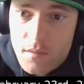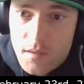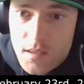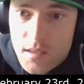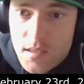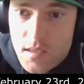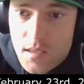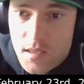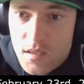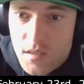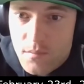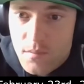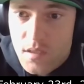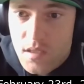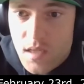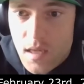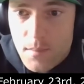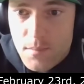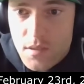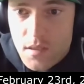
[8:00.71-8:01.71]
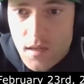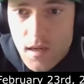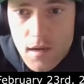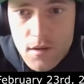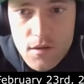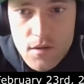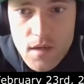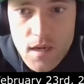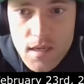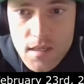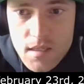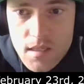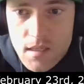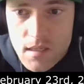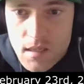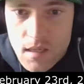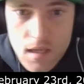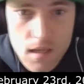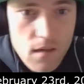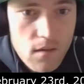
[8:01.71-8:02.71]
listing some steps on how you guys
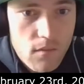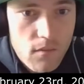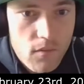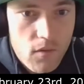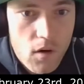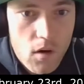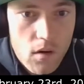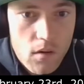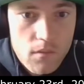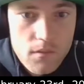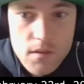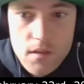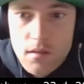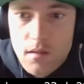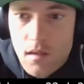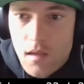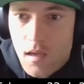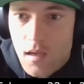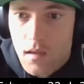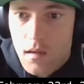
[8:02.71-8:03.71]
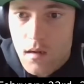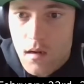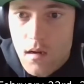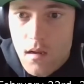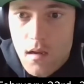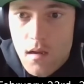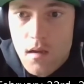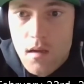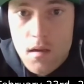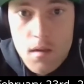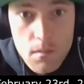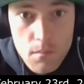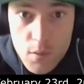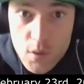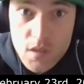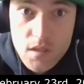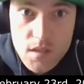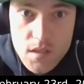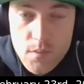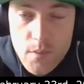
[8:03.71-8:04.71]
can get involved in
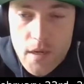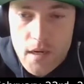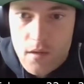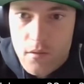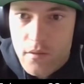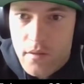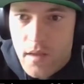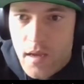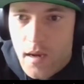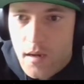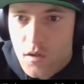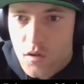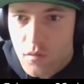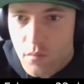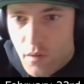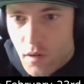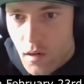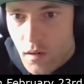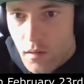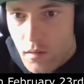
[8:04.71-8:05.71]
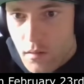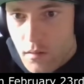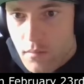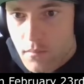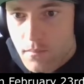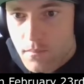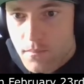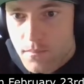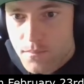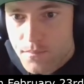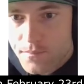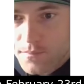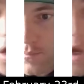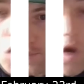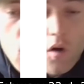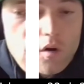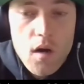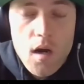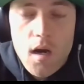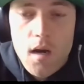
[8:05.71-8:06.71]
participating with the actual product.
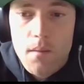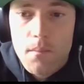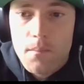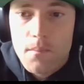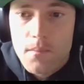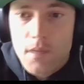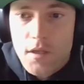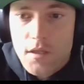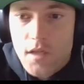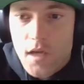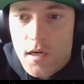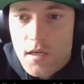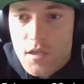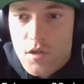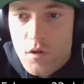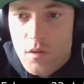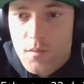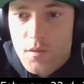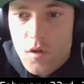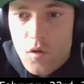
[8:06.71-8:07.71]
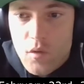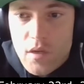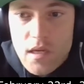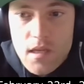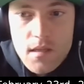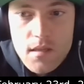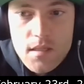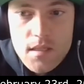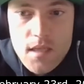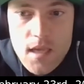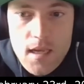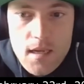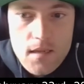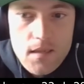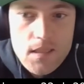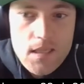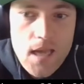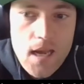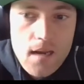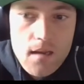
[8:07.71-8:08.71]
No, Adonis Crypto, we didn't say
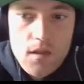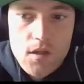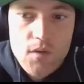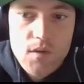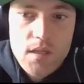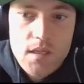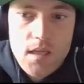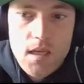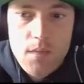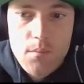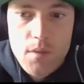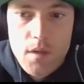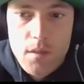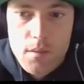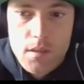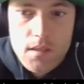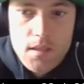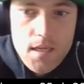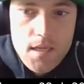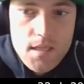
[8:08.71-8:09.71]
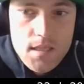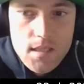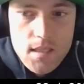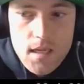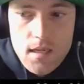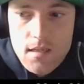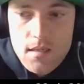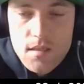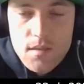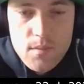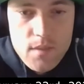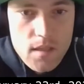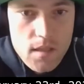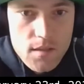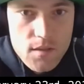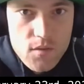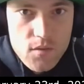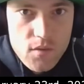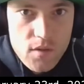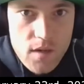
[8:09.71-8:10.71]
exactly what day public testnet is,
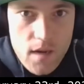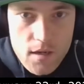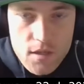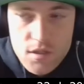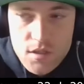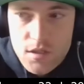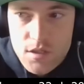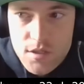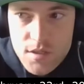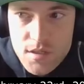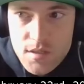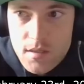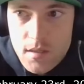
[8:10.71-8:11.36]
because we're actually